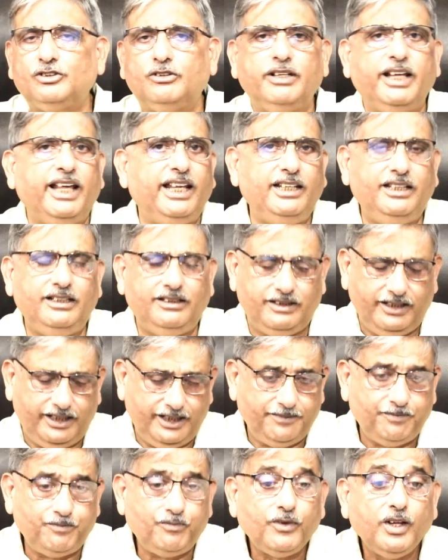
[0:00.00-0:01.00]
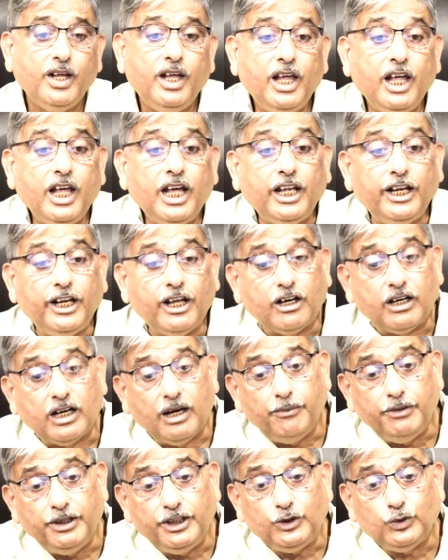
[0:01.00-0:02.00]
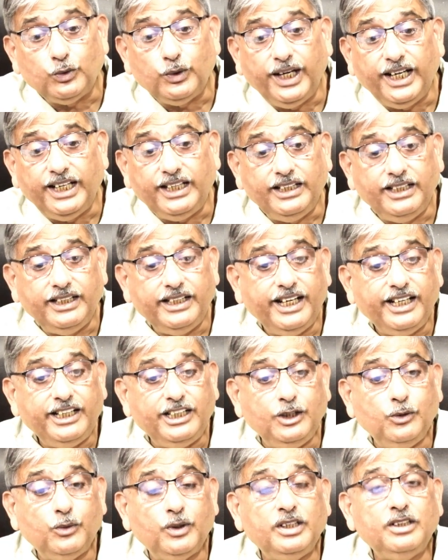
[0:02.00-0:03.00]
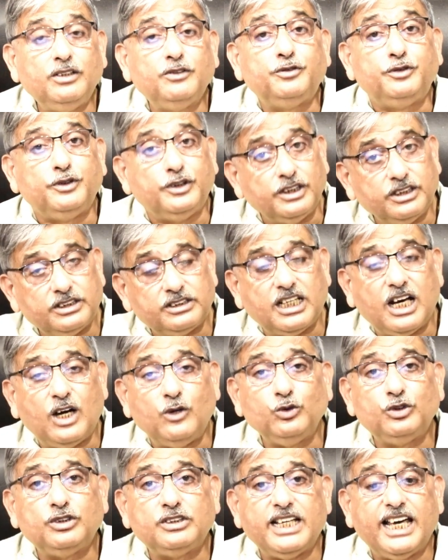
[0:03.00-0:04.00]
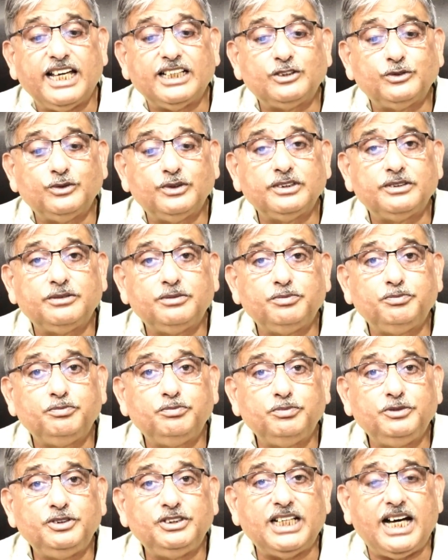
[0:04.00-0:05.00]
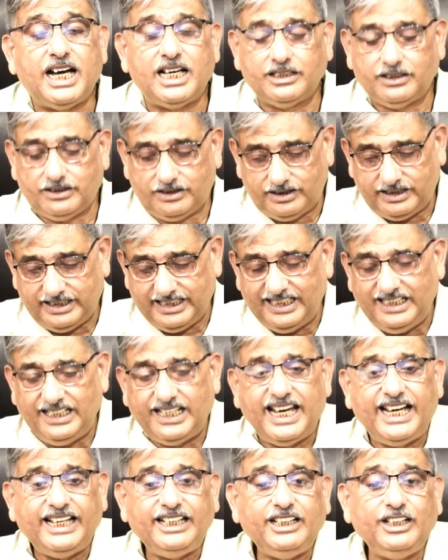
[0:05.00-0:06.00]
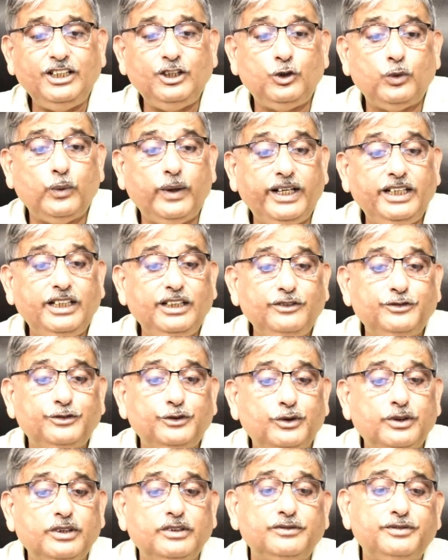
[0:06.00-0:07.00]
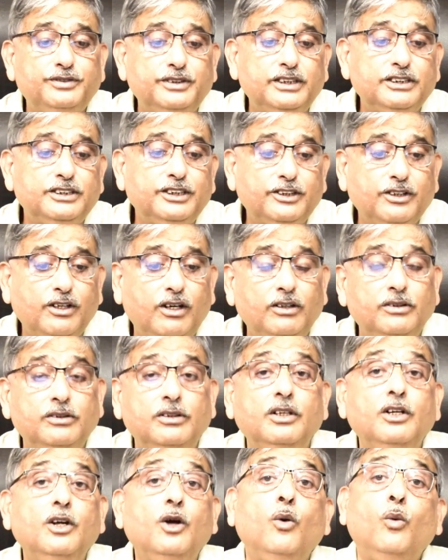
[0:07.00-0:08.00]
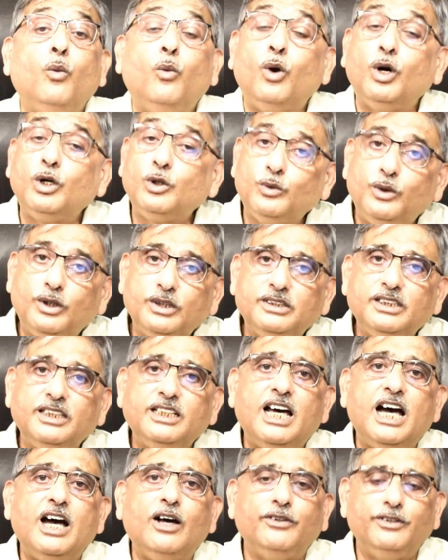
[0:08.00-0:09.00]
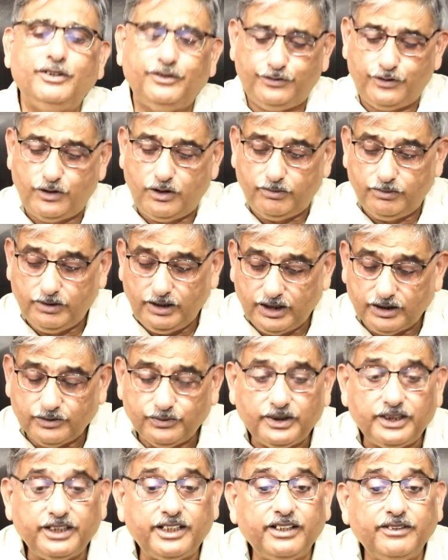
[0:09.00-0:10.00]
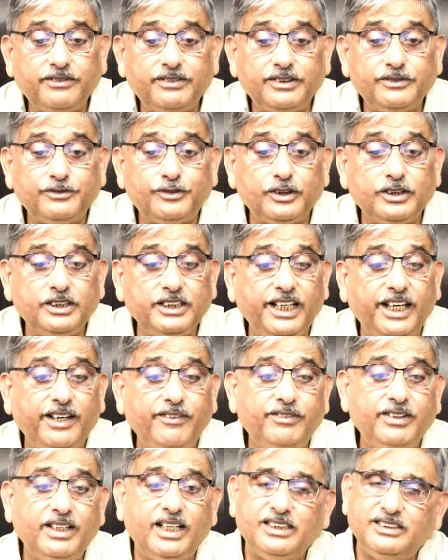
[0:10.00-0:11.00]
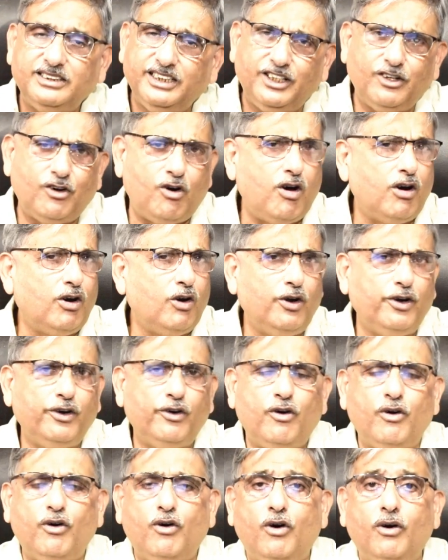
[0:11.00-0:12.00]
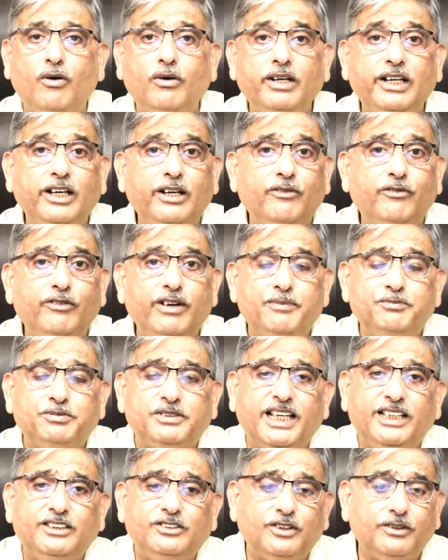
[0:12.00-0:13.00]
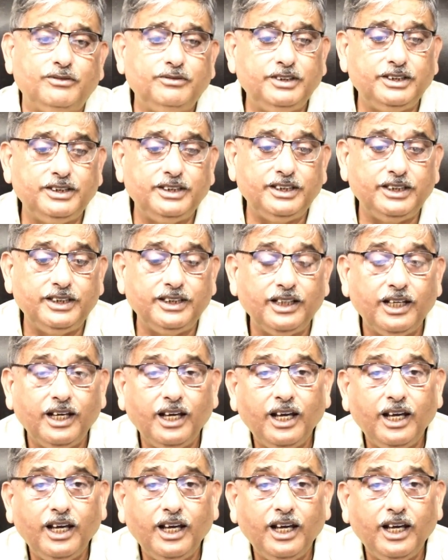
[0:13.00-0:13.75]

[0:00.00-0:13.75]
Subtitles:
or anything. Now coming to 1880, when the first house tax was charged till 1924 and further on, what was and how the formulas were driven for the AVRs, they're all on websites of the